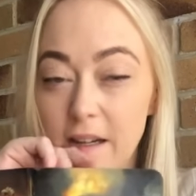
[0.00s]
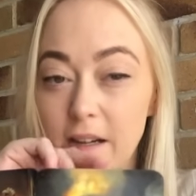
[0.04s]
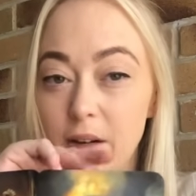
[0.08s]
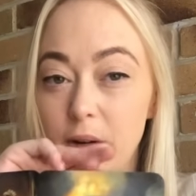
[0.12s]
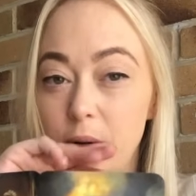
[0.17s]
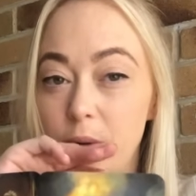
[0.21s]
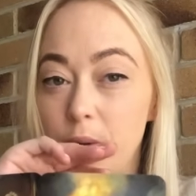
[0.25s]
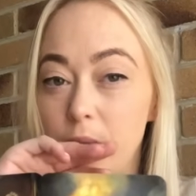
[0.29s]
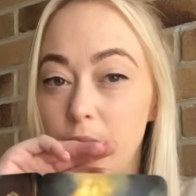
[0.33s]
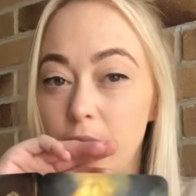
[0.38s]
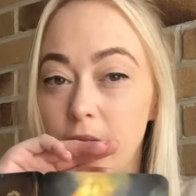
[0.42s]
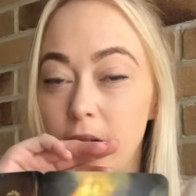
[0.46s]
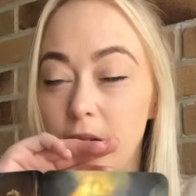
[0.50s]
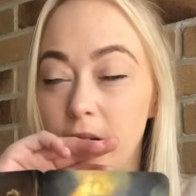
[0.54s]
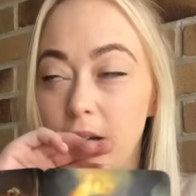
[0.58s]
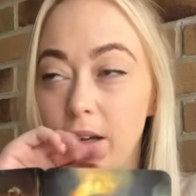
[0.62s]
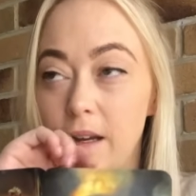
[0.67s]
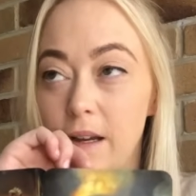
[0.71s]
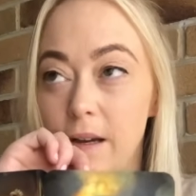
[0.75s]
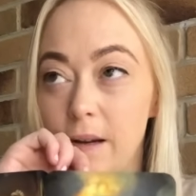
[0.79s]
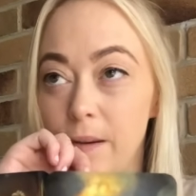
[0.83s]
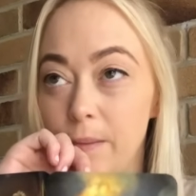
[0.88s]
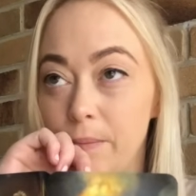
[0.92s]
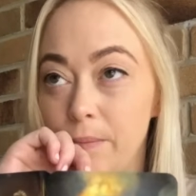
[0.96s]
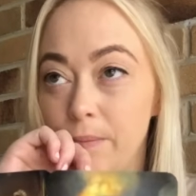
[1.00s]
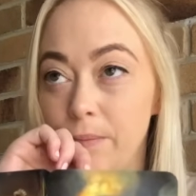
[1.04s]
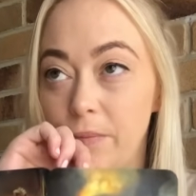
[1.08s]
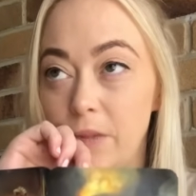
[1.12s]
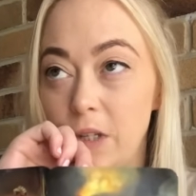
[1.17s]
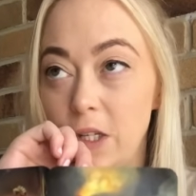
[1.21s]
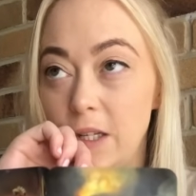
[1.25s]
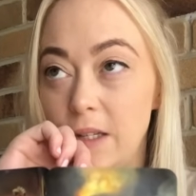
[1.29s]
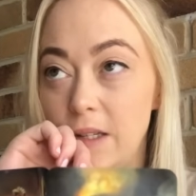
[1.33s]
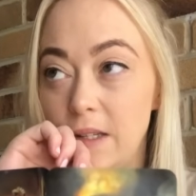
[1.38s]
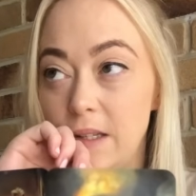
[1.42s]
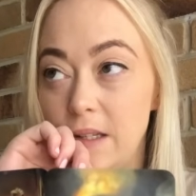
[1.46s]
or um,
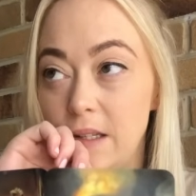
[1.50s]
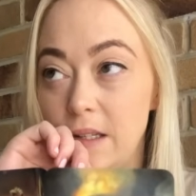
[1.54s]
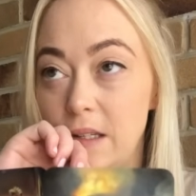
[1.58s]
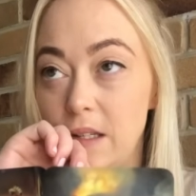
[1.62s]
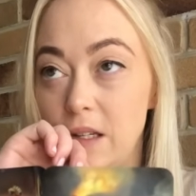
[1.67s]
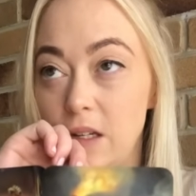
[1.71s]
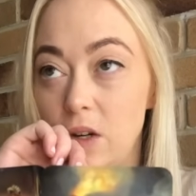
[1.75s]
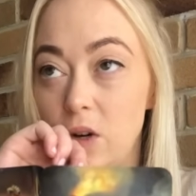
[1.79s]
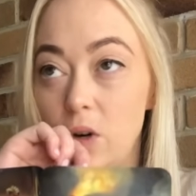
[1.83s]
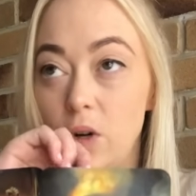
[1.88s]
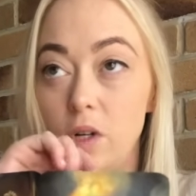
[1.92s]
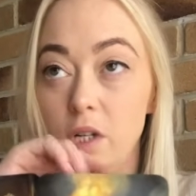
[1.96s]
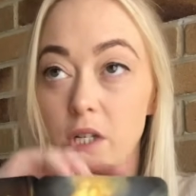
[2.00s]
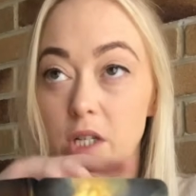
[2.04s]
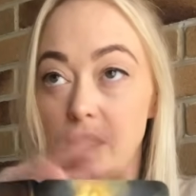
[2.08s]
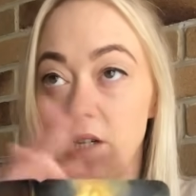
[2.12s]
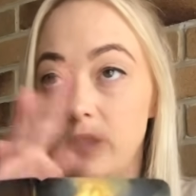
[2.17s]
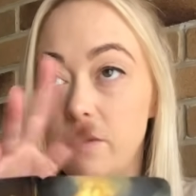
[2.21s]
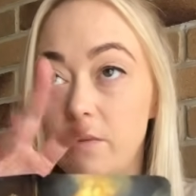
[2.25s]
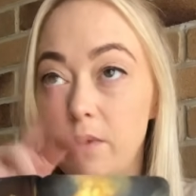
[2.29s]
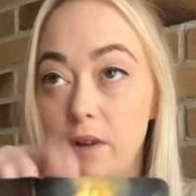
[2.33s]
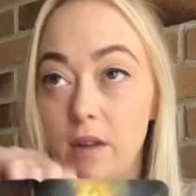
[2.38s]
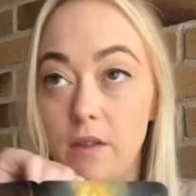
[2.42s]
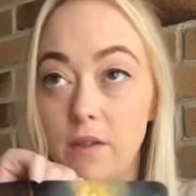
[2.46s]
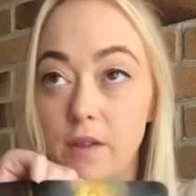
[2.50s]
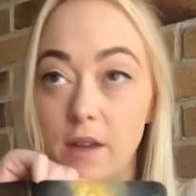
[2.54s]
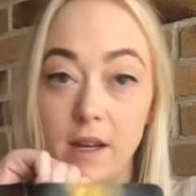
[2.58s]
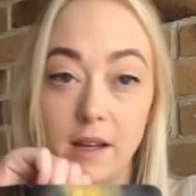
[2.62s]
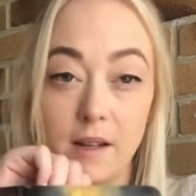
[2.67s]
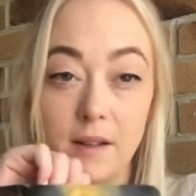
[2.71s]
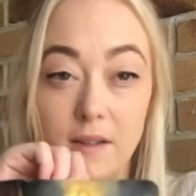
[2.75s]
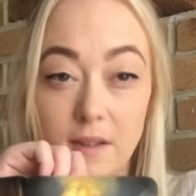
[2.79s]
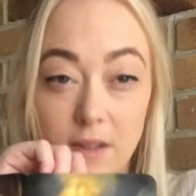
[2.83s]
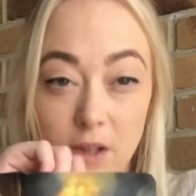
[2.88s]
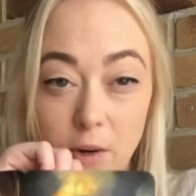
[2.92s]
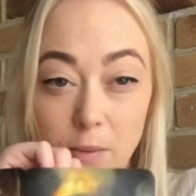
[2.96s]
just not deal with
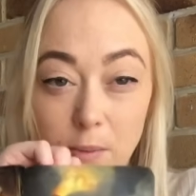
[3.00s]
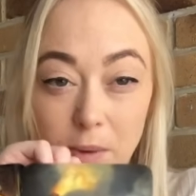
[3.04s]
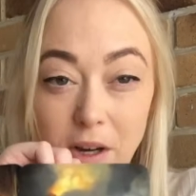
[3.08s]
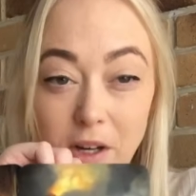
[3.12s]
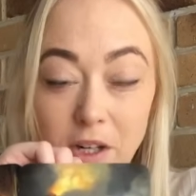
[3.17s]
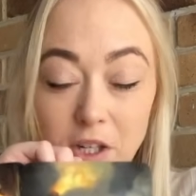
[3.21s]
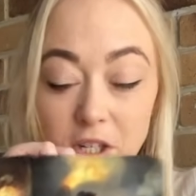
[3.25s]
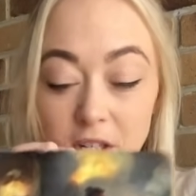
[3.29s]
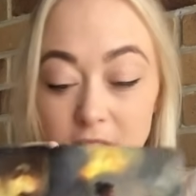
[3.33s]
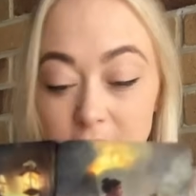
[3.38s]
things so much,